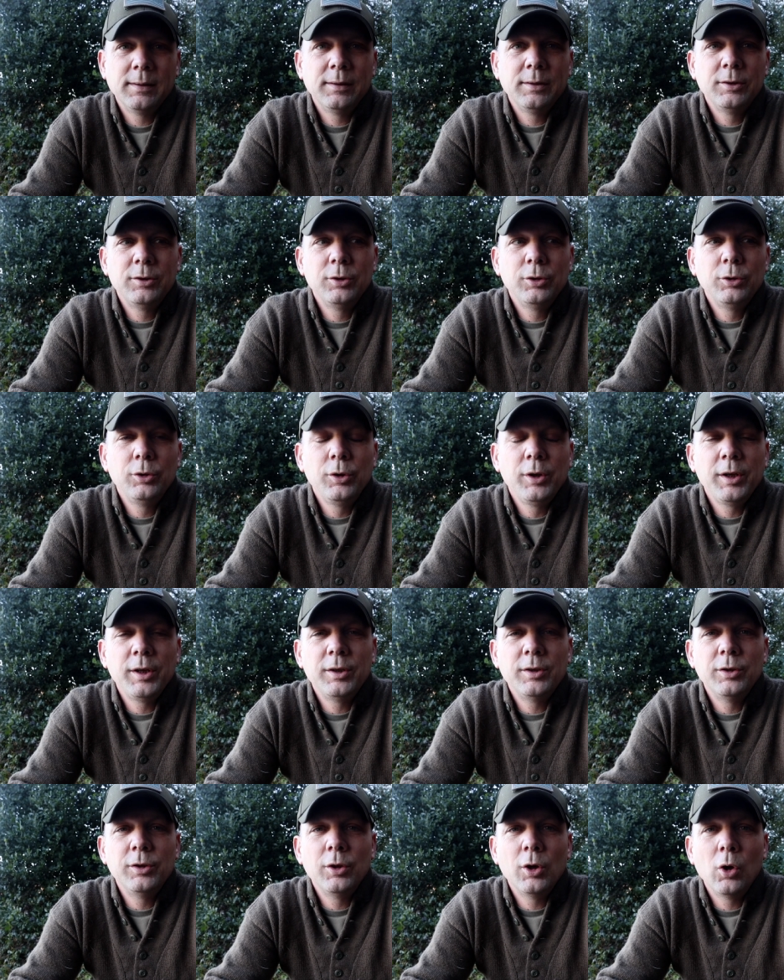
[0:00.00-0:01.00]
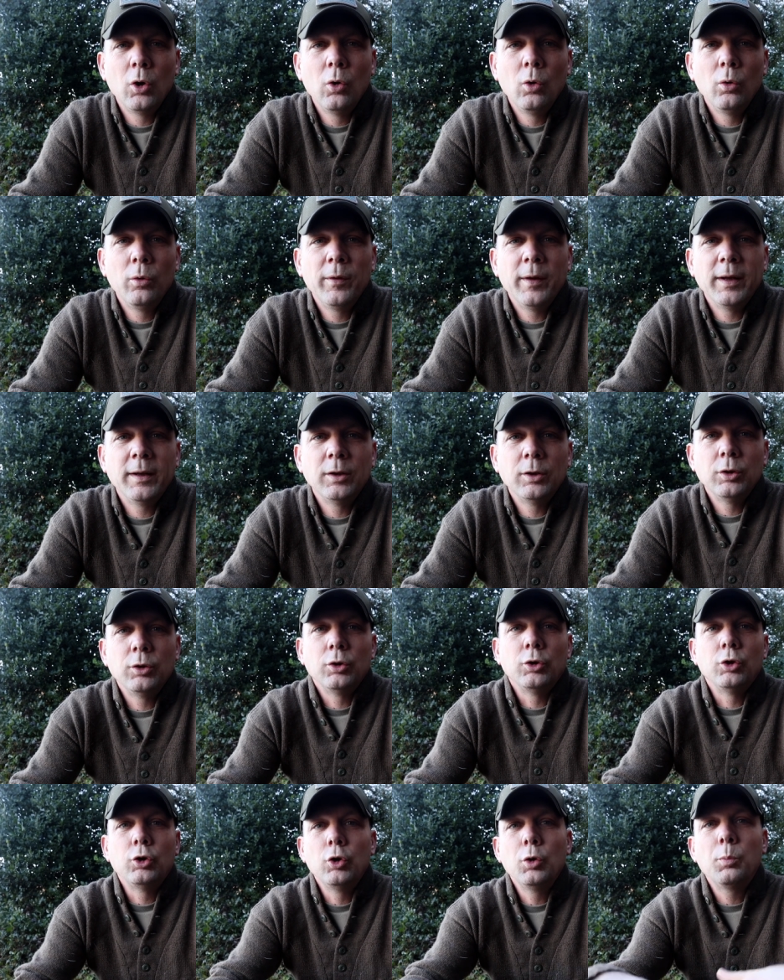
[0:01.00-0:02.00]
you need to know that
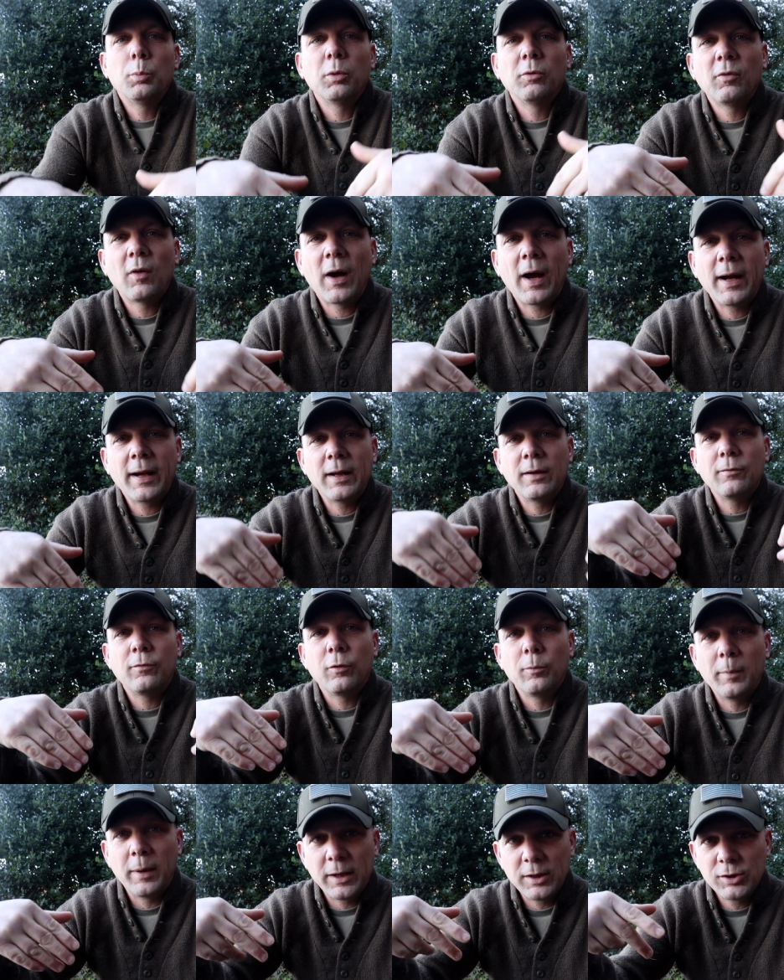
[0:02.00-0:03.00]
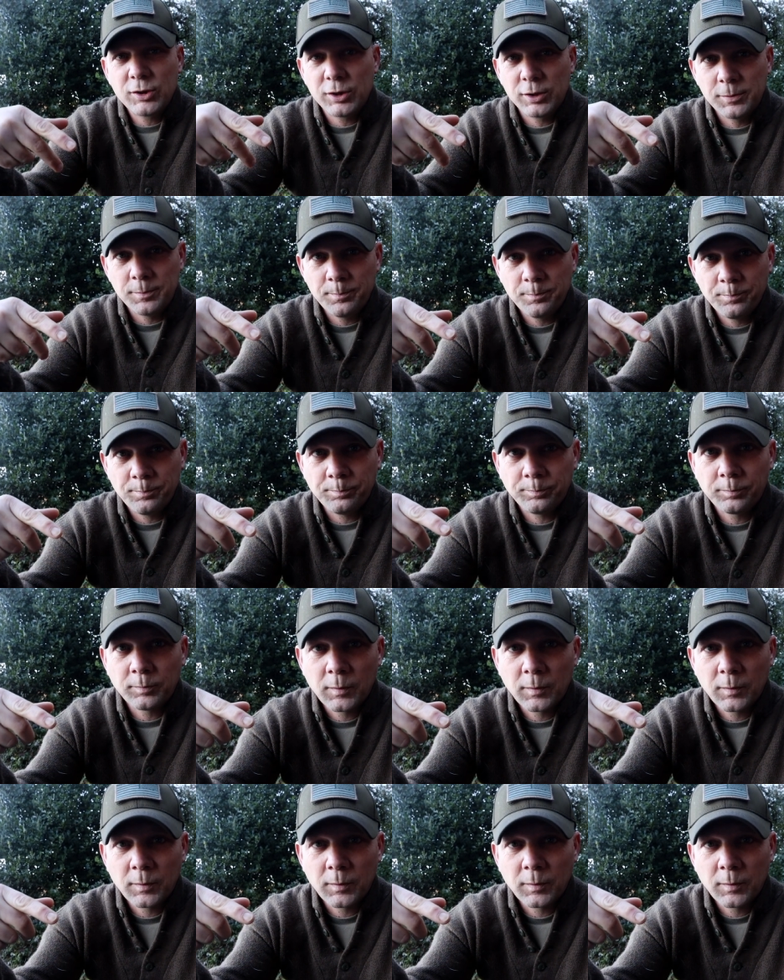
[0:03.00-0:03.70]
you provide information